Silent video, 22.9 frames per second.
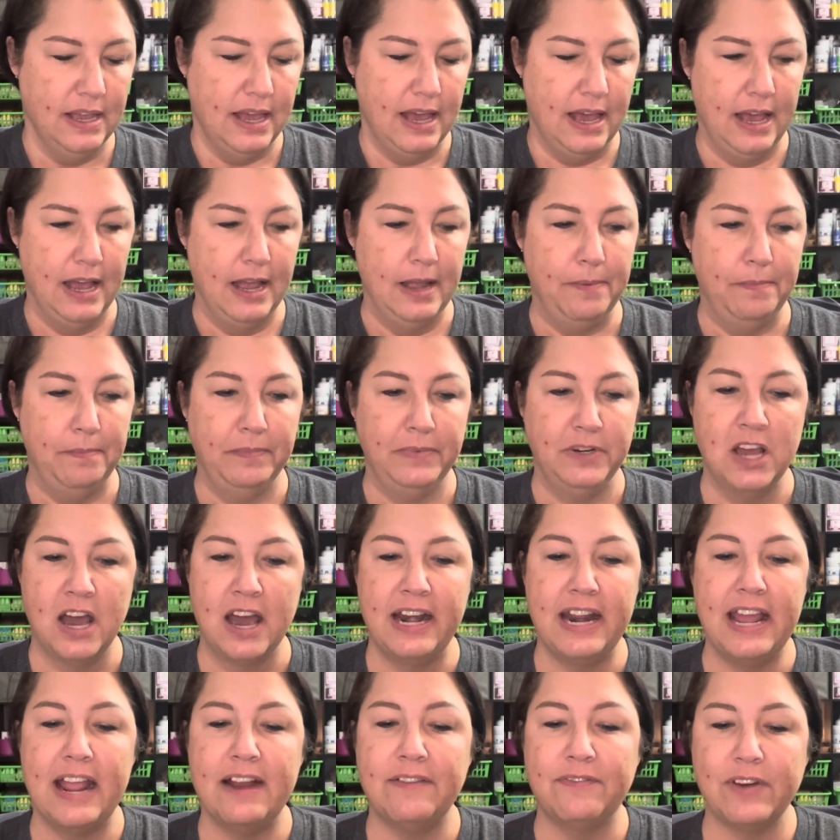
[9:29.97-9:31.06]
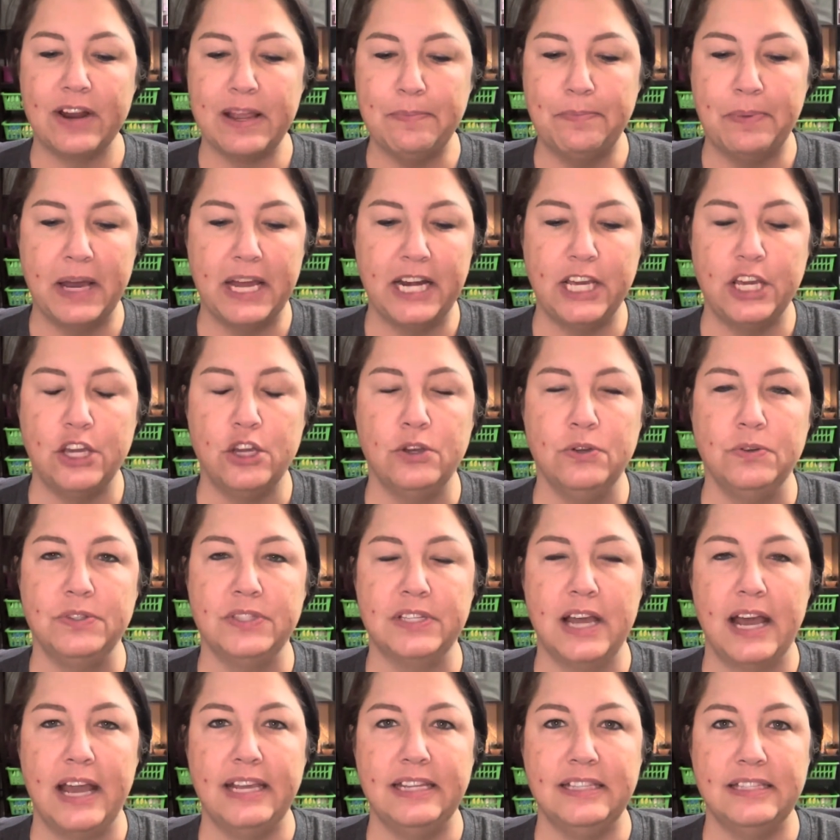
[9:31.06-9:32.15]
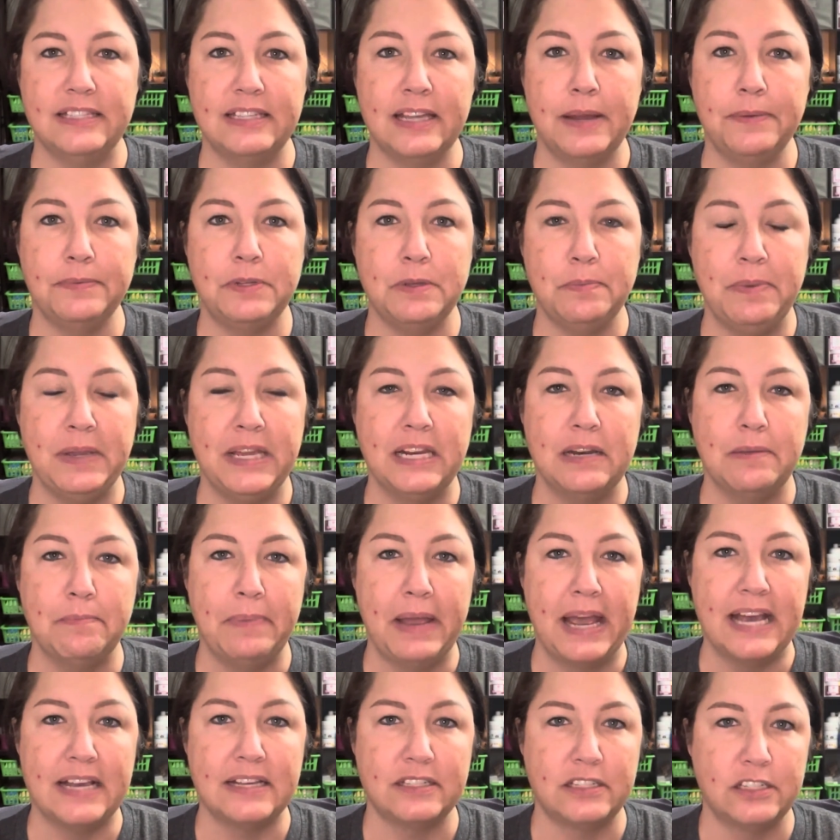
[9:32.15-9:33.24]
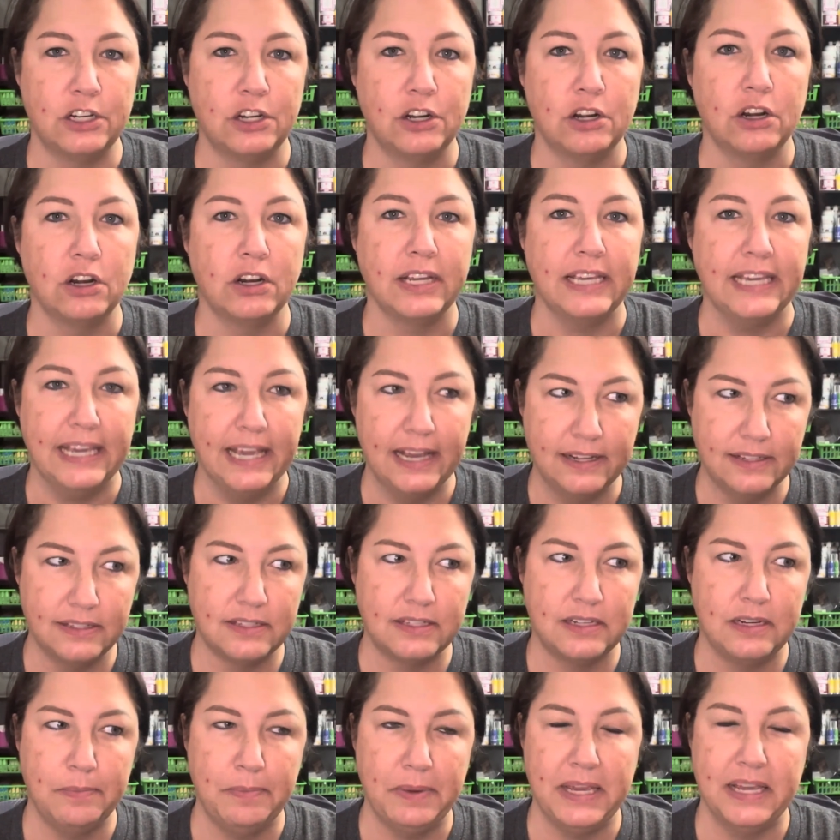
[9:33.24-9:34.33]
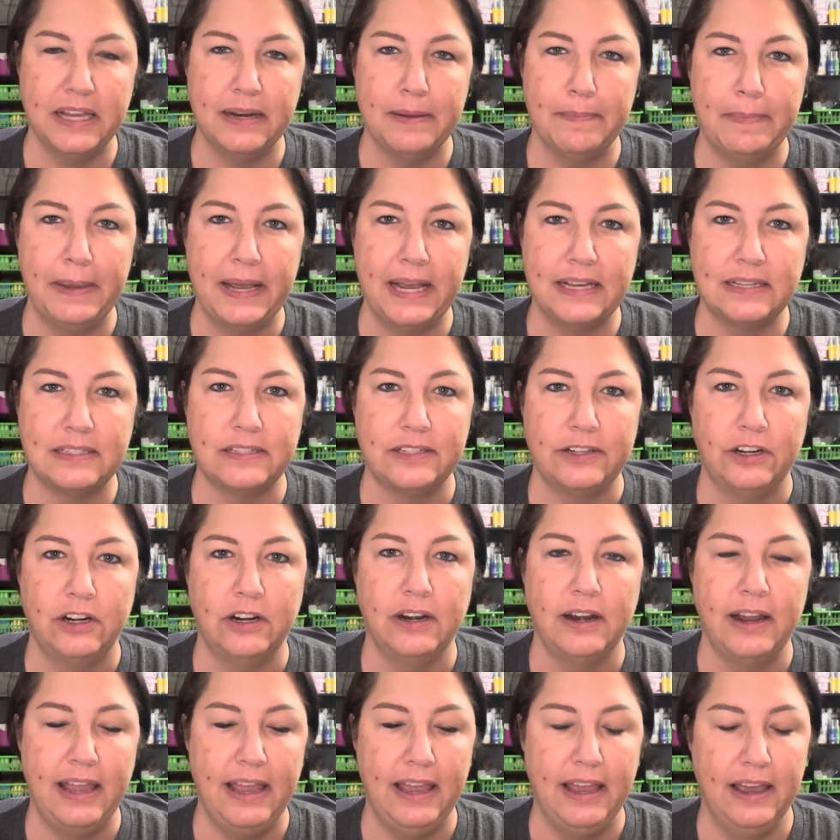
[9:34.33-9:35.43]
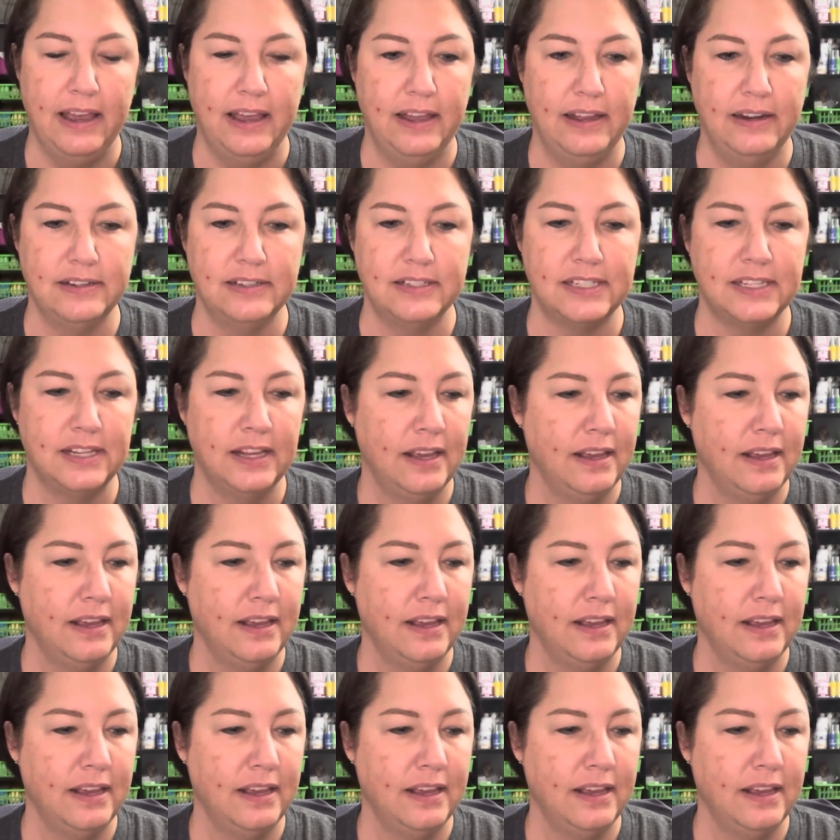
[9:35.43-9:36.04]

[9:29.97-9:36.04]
not everybody who signs up to be an ambassador gets to be an ambassador. And